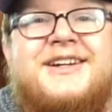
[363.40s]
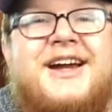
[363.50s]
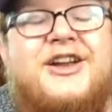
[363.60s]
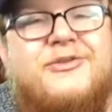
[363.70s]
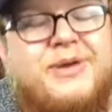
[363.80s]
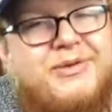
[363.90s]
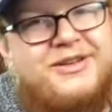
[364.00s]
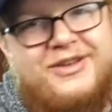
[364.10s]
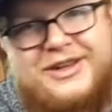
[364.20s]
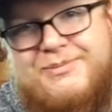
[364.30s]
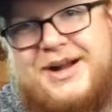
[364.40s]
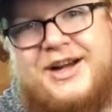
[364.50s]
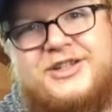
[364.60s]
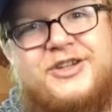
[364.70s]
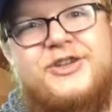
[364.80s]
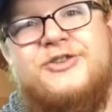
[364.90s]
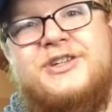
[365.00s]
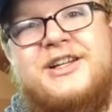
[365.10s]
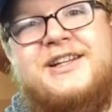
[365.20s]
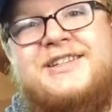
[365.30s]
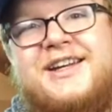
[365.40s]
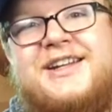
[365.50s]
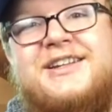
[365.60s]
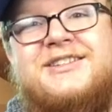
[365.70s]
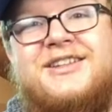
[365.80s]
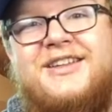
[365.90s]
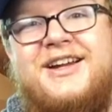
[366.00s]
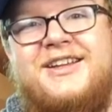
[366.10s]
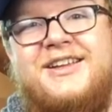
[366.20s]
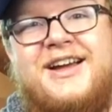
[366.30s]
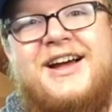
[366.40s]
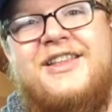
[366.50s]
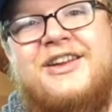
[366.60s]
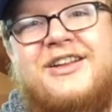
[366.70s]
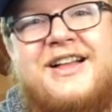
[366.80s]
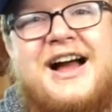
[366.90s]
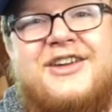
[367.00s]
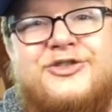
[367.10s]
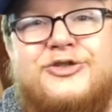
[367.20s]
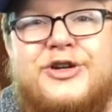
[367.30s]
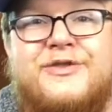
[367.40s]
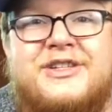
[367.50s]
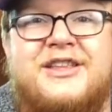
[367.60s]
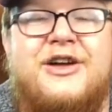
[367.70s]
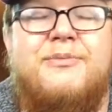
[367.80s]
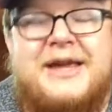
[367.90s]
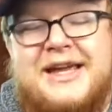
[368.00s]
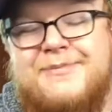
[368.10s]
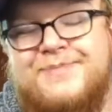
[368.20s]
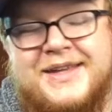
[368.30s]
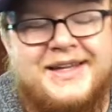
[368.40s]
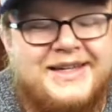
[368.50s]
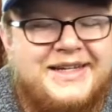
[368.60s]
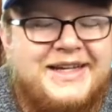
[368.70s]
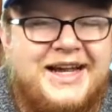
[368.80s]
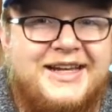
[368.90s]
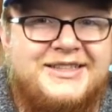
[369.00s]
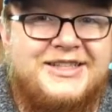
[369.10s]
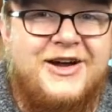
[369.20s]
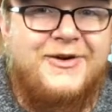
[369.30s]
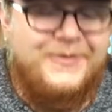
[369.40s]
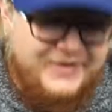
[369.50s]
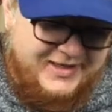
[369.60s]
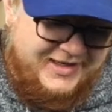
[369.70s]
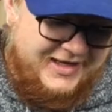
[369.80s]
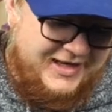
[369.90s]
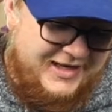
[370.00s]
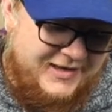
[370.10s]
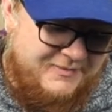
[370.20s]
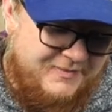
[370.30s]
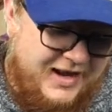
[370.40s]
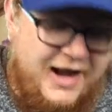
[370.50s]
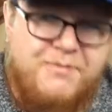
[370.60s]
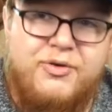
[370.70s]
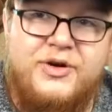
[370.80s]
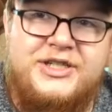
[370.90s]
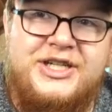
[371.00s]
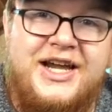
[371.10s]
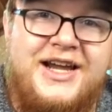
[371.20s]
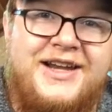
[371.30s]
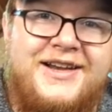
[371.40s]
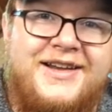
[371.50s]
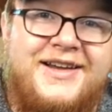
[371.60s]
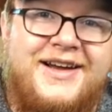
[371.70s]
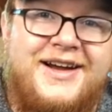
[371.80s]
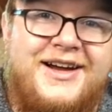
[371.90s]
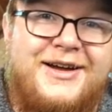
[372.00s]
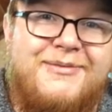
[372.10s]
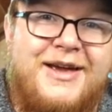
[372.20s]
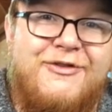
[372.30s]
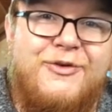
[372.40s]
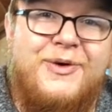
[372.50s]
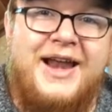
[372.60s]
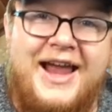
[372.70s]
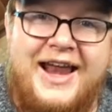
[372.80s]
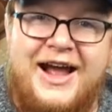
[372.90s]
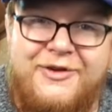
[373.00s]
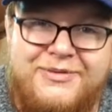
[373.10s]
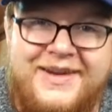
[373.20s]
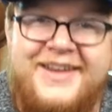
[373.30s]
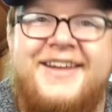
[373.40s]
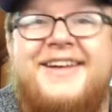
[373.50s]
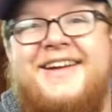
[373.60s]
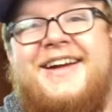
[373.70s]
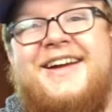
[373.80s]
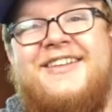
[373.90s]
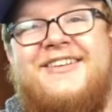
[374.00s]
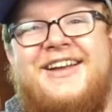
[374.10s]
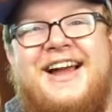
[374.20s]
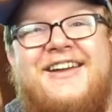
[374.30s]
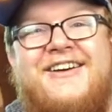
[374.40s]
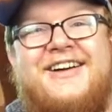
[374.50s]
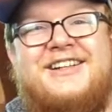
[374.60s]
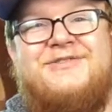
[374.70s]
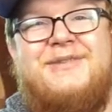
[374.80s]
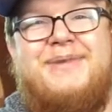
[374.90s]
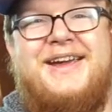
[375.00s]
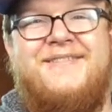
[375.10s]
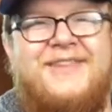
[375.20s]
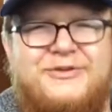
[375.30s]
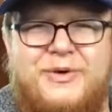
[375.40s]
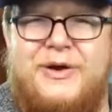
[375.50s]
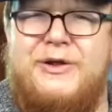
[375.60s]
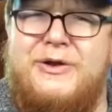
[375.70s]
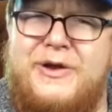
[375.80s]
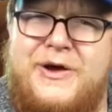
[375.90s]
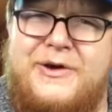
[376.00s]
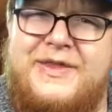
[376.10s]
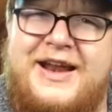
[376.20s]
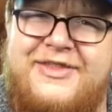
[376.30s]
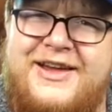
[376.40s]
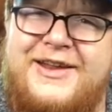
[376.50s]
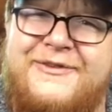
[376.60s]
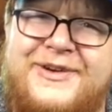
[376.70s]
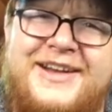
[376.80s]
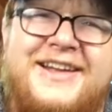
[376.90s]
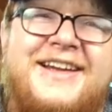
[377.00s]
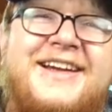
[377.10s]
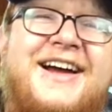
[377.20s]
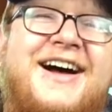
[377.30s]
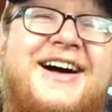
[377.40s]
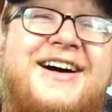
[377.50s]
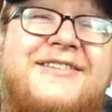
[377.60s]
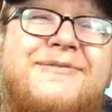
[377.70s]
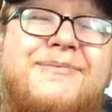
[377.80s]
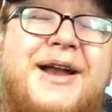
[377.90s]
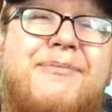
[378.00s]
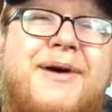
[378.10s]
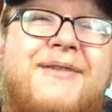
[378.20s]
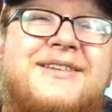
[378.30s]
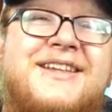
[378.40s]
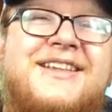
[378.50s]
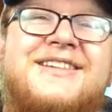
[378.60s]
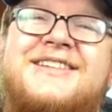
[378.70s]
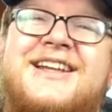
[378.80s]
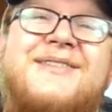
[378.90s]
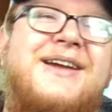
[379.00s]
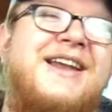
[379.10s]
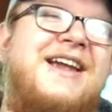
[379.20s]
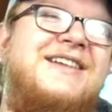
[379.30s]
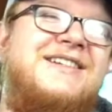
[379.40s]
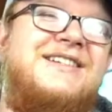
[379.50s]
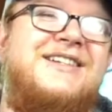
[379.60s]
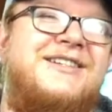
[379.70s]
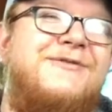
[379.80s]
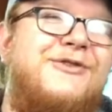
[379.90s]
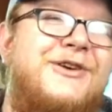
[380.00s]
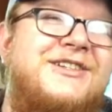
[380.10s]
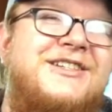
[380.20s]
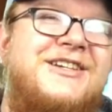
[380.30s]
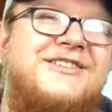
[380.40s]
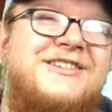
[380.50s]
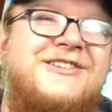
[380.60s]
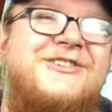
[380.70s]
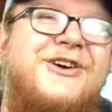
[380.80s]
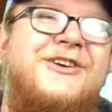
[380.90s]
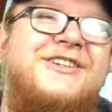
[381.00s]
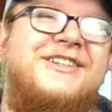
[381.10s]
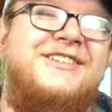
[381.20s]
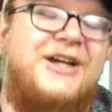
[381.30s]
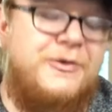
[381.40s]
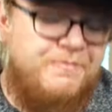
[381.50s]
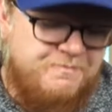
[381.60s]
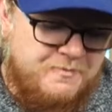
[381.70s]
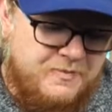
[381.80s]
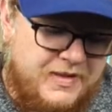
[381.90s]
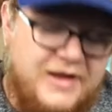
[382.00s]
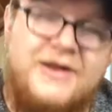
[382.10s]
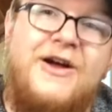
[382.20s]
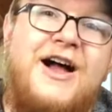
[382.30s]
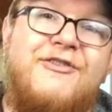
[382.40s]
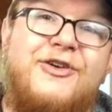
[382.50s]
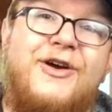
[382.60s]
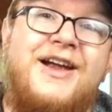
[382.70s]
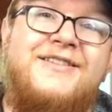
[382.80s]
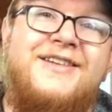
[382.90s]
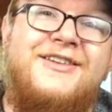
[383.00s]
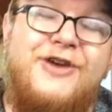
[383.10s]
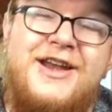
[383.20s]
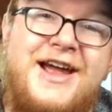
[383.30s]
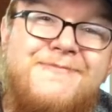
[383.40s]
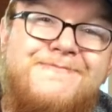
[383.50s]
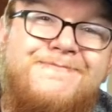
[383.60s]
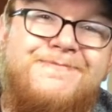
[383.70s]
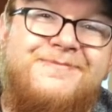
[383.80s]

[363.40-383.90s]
and you'll be able to click the box on who's going to attend and select the class or service that they'll be in. And so I appreciate everyone hanging out with me and learning how to RSVP. This went a little longer than I thought it would, but I promise that this is going to be an easy system for us to use as a church. And so y'all have a great day.